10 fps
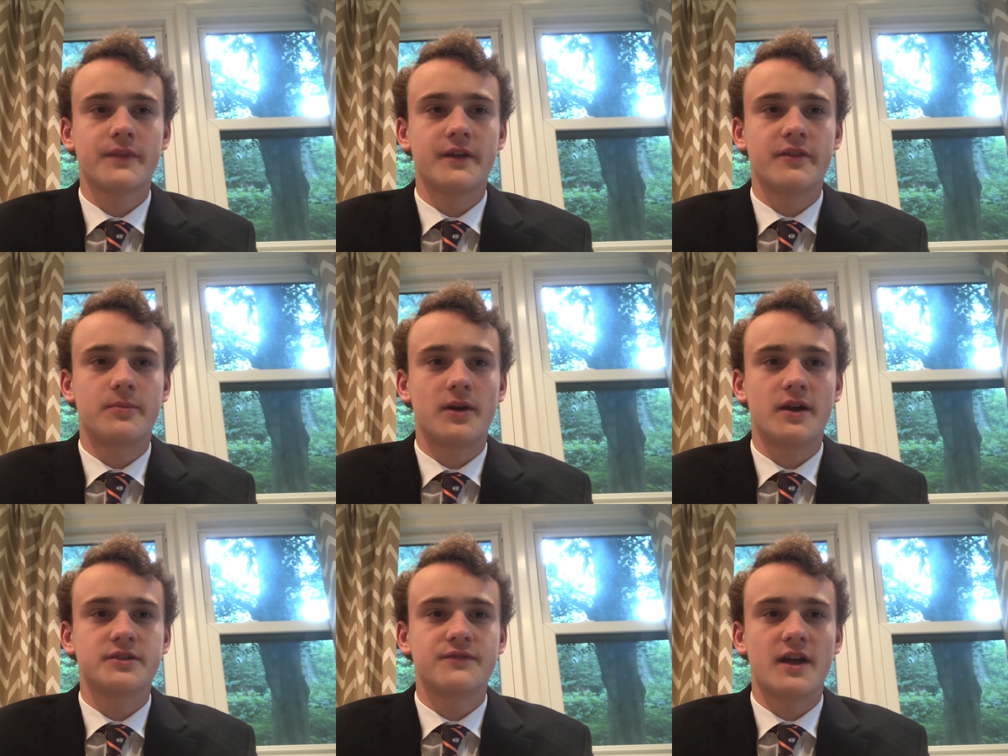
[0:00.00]
hear the
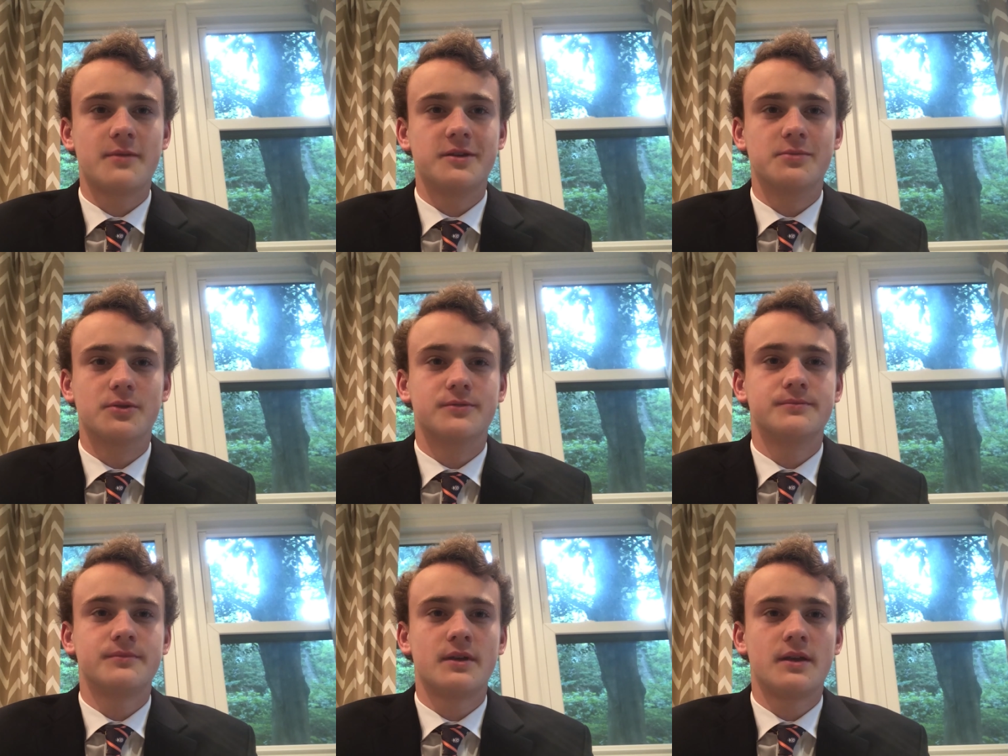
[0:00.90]
prayers of thy people
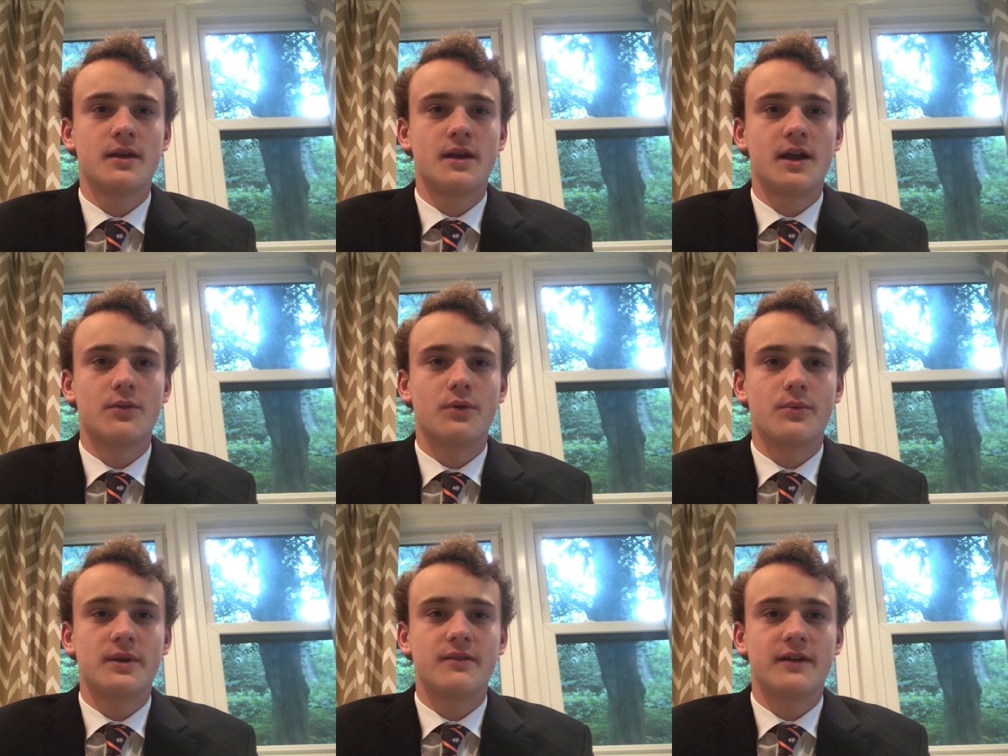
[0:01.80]
and what
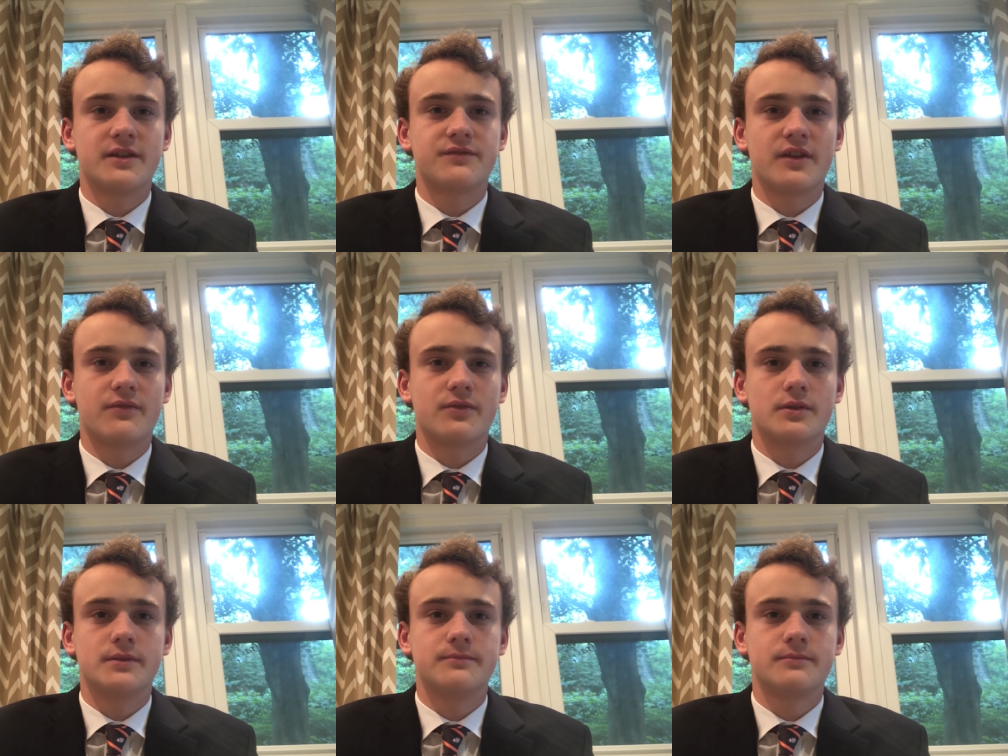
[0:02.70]
we have asked faithfully.